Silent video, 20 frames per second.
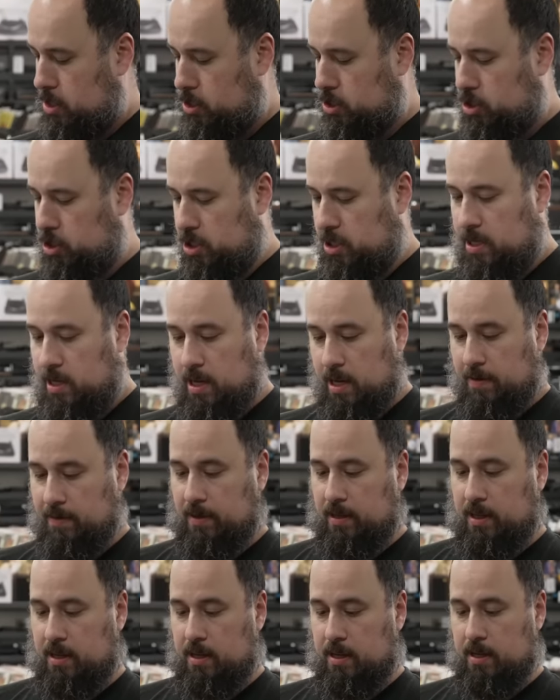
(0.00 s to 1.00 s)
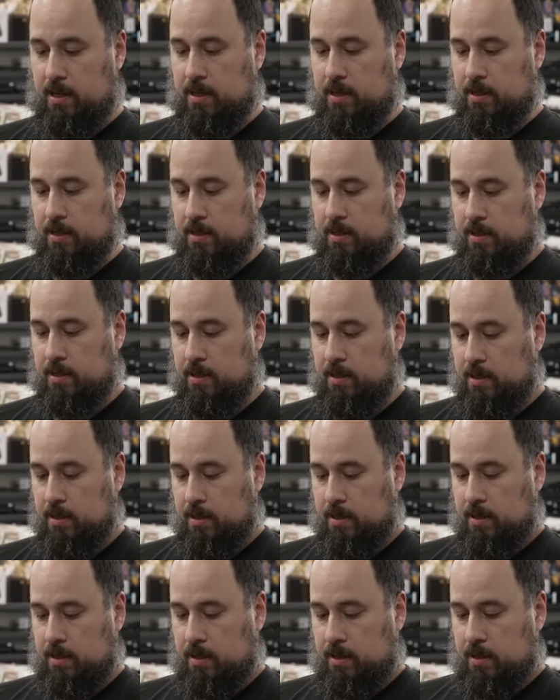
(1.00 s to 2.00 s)
Genie of the Keys.
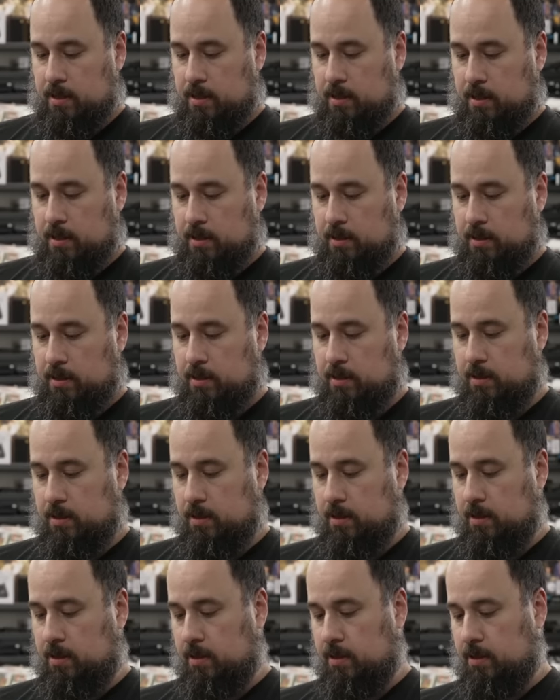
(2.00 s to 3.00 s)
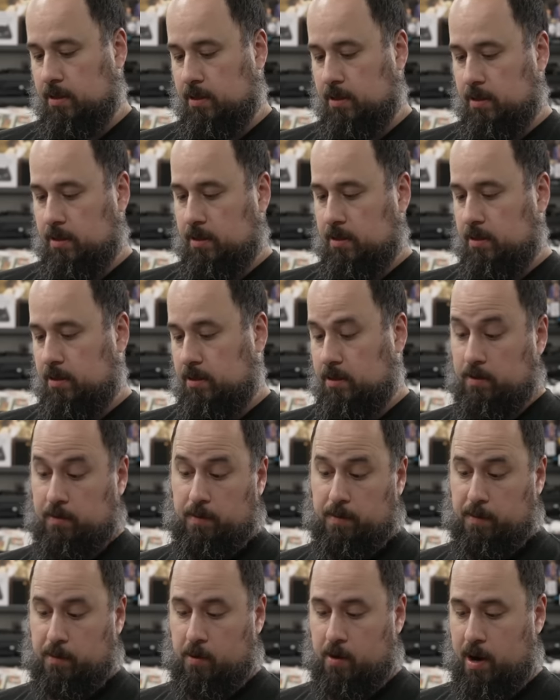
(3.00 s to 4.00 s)
Let's see, this is
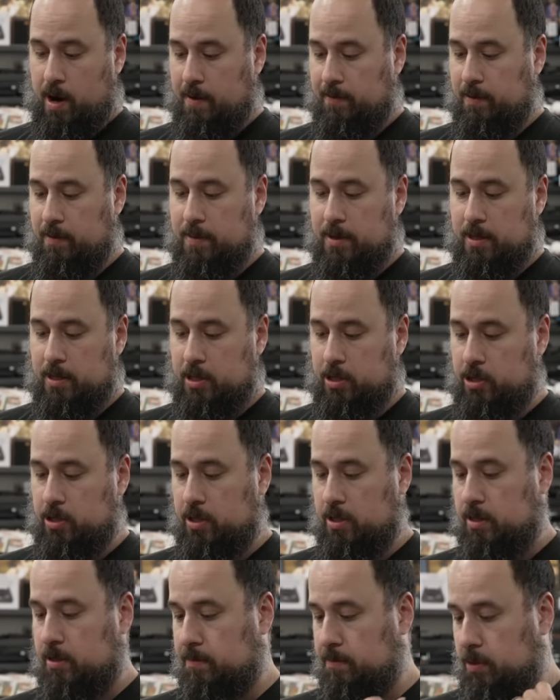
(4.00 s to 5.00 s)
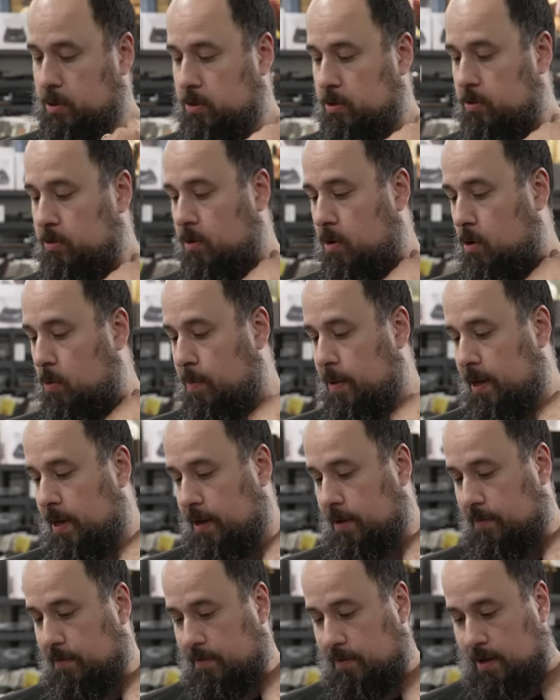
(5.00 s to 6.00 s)
from Craft Limited Edition, blue
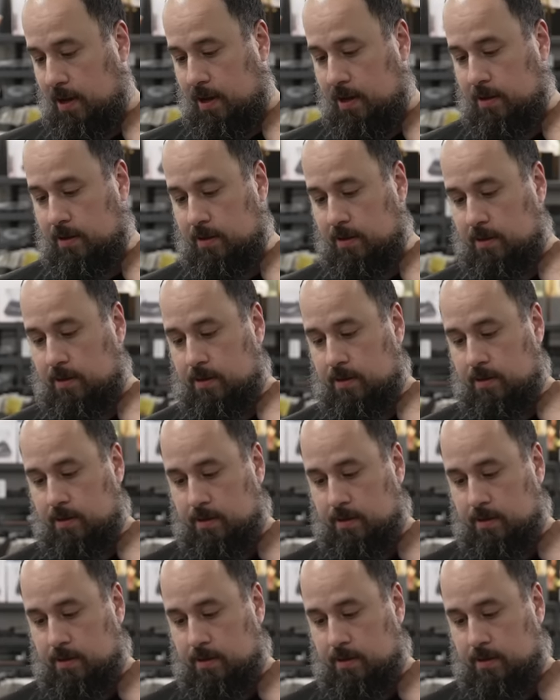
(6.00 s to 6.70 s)
opaque vinyl.